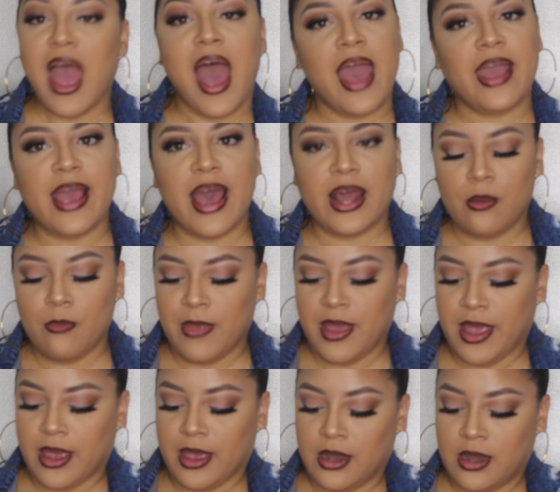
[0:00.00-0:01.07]
I Got a
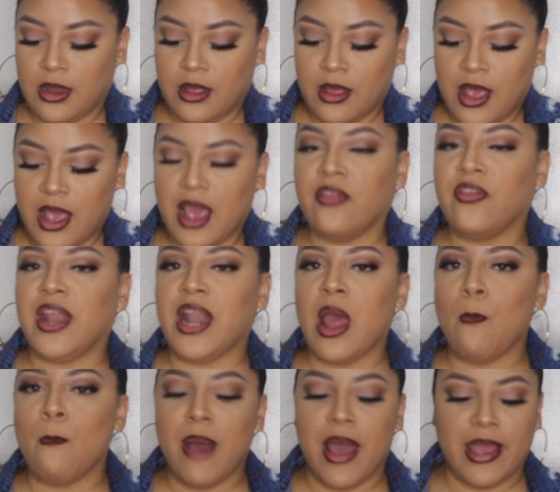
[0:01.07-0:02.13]
Man, and then
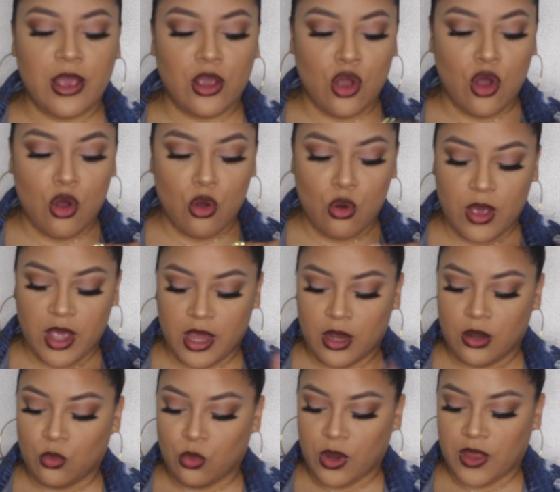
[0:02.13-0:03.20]
I might go
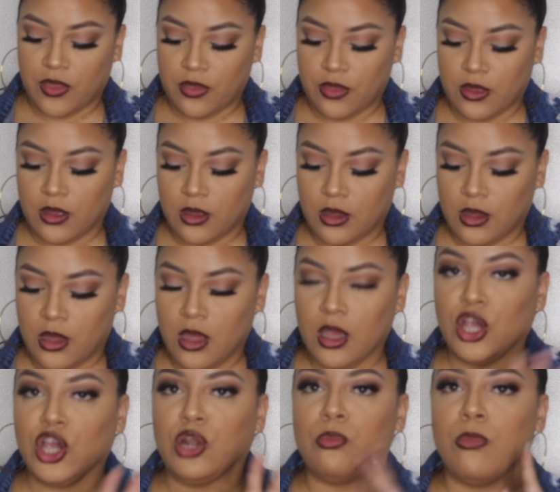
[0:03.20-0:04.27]
in with
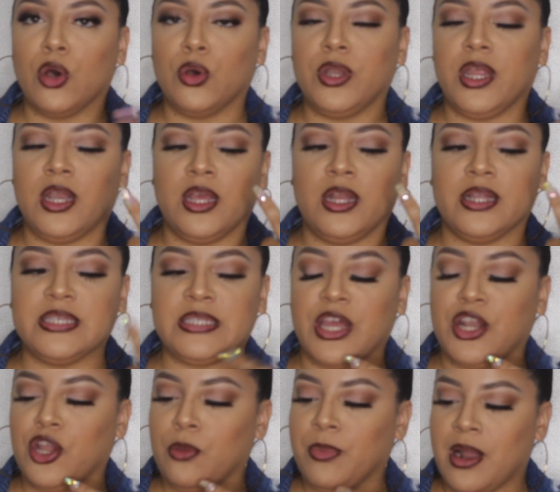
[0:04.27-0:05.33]
Good Moanin' in the
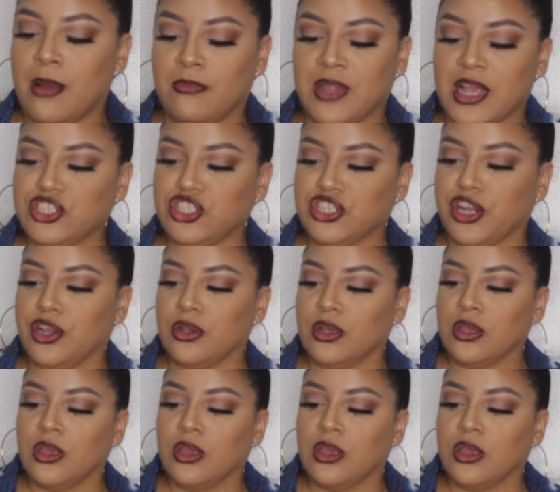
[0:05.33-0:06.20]
center, but I'm not sure.